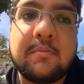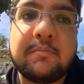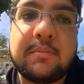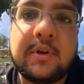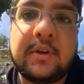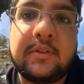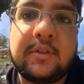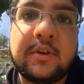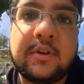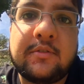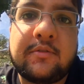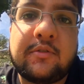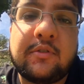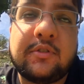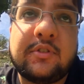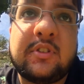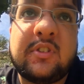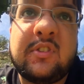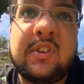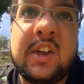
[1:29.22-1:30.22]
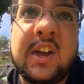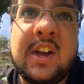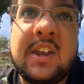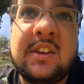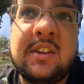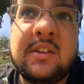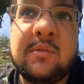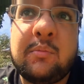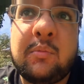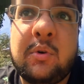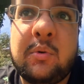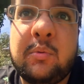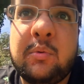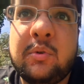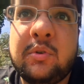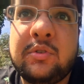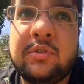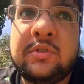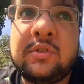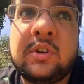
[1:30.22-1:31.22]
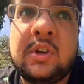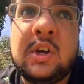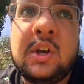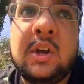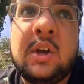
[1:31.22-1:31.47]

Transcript: being the difference in the end in what was